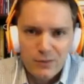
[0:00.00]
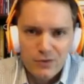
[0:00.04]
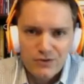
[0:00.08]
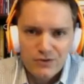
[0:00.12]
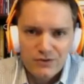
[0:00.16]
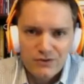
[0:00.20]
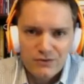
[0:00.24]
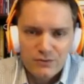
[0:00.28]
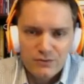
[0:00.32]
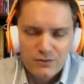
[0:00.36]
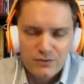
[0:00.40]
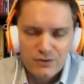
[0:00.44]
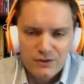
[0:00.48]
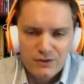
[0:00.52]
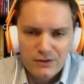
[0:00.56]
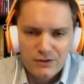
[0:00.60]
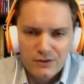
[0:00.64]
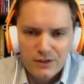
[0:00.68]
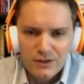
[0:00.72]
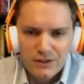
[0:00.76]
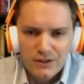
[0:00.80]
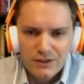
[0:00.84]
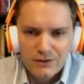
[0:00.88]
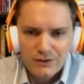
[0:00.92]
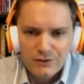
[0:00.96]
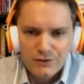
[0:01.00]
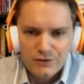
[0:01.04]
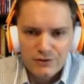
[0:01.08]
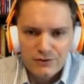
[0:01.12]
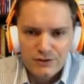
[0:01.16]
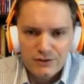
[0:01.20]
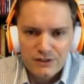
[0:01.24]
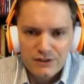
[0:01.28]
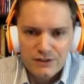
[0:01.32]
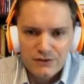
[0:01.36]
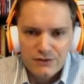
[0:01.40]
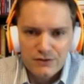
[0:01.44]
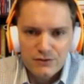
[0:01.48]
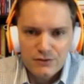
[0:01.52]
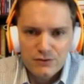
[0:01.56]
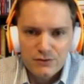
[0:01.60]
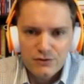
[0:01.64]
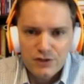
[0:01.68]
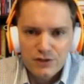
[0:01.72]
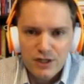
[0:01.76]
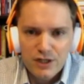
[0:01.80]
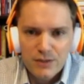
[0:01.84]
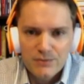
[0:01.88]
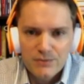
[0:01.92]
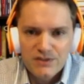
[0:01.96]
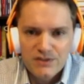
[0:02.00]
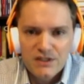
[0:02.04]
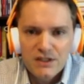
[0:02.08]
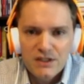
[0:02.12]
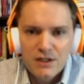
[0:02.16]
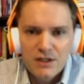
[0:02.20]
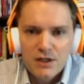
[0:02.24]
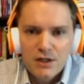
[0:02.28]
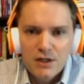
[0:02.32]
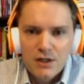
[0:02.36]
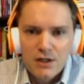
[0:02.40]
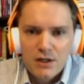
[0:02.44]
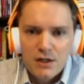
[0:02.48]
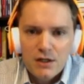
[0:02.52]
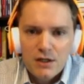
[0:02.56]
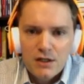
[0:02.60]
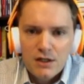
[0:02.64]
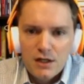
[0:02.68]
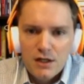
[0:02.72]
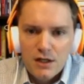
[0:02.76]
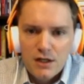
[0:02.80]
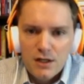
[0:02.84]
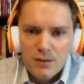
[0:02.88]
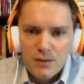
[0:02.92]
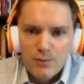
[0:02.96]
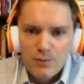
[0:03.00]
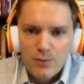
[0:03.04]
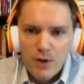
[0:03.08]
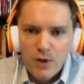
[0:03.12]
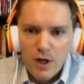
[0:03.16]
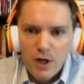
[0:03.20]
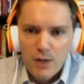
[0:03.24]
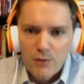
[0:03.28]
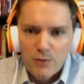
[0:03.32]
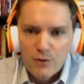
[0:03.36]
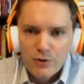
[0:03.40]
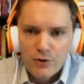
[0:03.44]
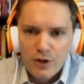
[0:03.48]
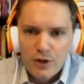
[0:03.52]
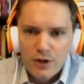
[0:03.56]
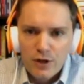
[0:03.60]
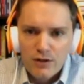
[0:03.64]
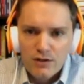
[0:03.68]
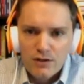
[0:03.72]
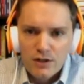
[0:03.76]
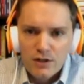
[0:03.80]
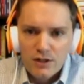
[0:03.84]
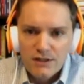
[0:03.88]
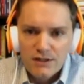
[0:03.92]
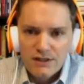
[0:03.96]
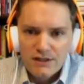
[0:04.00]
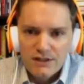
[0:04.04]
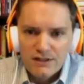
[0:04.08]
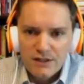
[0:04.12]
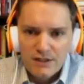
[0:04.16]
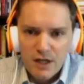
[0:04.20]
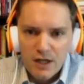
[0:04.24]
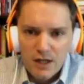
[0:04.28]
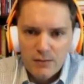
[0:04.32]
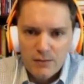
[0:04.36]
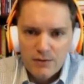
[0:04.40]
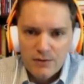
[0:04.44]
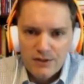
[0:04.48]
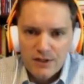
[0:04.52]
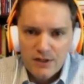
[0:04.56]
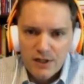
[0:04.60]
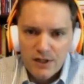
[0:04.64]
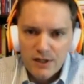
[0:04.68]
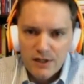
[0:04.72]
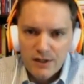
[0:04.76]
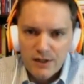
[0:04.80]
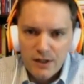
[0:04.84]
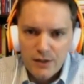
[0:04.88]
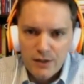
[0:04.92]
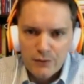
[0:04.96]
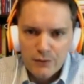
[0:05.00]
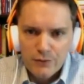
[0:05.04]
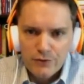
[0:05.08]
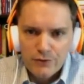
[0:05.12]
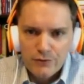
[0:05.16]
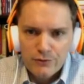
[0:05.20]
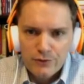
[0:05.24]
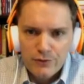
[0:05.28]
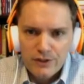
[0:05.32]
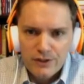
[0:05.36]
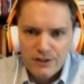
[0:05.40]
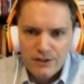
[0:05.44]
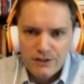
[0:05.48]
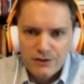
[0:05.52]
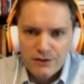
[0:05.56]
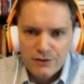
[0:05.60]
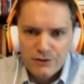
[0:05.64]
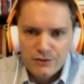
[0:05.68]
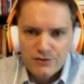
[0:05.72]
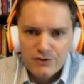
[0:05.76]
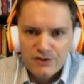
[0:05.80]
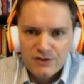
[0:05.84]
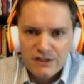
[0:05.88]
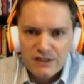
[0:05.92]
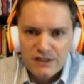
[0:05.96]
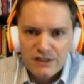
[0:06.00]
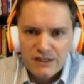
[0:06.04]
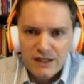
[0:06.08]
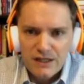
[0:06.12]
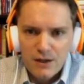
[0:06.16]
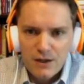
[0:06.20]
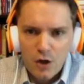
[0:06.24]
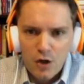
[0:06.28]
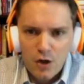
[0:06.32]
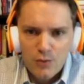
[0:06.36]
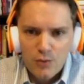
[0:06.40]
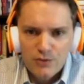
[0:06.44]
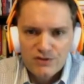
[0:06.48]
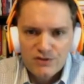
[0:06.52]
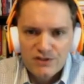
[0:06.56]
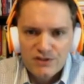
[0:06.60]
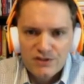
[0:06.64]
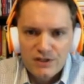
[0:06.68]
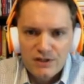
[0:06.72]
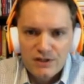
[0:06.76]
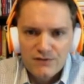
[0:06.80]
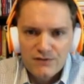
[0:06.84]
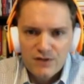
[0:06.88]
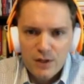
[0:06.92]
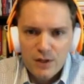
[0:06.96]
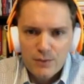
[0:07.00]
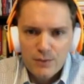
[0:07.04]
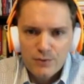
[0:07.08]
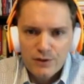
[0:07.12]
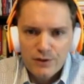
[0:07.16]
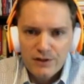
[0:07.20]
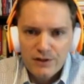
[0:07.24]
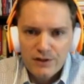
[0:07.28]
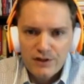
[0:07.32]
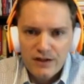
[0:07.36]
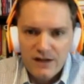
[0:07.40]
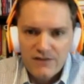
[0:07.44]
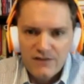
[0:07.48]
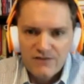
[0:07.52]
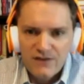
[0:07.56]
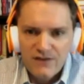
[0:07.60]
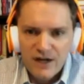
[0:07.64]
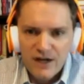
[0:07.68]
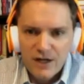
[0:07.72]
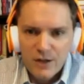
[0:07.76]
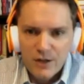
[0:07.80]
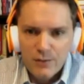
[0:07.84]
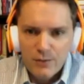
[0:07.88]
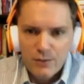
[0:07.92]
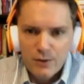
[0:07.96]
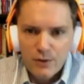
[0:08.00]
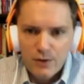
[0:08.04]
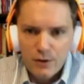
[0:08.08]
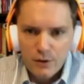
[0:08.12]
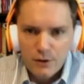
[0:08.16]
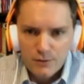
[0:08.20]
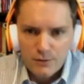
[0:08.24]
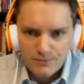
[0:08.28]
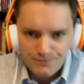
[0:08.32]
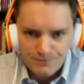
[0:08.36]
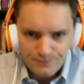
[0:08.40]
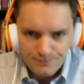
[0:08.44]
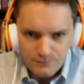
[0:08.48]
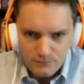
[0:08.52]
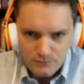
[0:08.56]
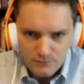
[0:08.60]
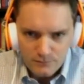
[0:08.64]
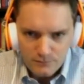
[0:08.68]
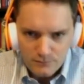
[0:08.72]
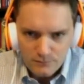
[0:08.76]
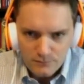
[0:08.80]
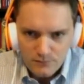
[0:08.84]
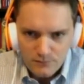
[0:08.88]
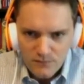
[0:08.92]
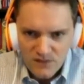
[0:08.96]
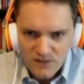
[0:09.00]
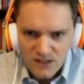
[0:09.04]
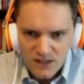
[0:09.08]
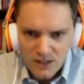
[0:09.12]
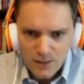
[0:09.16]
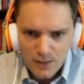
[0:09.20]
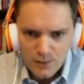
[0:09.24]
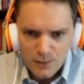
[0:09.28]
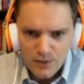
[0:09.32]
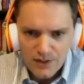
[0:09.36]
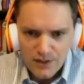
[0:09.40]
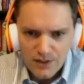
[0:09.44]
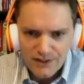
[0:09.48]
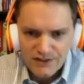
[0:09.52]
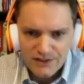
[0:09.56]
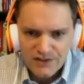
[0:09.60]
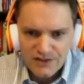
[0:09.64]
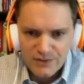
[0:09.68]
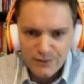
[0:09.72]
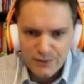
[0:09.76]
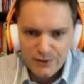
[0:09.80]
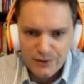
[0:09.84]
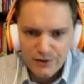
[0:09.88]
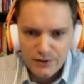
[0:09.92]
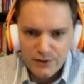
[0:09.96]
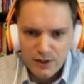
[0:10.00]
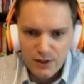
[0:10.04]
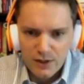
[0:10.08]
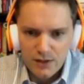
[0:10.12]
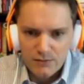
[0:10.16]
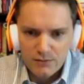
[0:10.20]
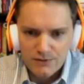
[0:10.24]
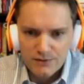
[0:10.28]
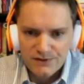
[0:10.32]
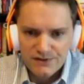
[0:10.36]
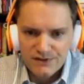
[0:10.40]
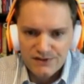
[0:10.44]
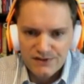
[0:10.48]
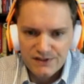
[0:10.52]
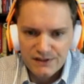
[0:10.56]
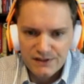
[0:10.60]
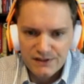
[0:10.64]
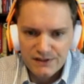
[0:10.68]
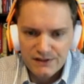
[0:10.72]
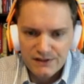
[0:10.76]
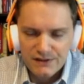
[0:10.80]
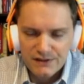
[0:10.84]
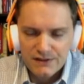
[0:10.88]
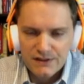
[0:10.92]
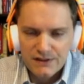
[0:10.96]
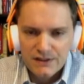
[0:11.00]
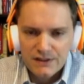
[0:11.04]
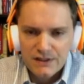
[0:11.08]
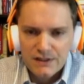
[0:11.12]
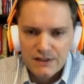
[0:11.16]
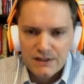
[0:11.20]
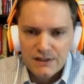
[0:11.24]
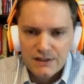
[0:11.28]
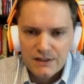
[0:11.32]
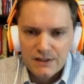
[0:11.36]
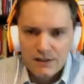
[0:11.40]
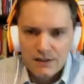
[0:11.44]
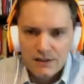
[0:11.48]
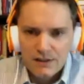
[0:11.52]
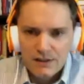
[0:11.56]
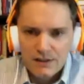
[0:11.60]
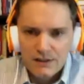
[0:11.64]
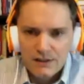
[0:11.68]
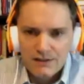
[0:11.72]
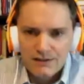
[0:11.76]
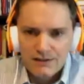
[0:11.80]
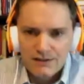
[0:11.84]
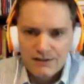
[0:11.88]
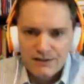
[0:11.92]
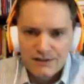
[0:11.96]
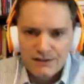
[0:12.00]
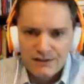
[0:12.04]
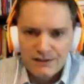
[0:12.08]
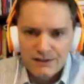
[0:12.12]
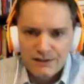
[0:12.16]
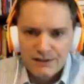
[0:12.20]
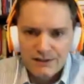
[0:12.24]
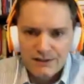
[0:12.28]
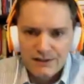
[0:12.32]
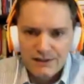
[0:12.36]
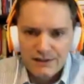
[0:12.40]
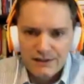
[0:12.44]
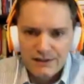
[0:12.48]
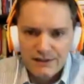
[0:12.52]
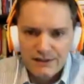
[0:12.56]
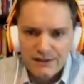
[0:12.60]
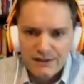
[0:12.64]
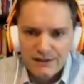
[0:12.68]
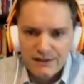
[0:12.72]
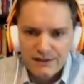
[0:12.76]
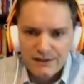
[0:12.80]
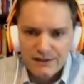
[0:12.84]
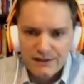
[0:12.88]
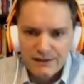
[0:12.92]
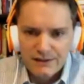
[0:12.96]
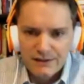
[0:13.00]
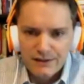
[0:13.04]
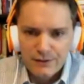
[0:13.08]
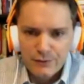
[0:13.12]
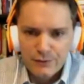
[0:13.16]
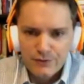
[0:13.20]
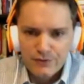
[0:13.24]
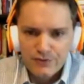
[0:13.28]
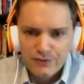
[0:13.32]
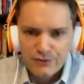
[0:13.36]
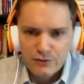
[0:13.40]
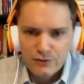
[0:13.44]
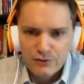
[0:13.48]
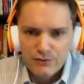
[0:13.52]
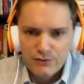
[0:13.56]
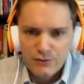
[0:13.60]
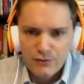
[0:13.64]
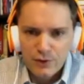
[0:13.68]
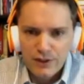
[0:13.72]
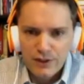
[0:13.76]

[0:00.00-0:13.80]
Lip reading: of them I usually get 2 gems. Bomber, unlock the goblin hut, not really ready to use it yet. Almost enough to upgrade that fireball. Got plenty of spirit goblins sitting in the reserve right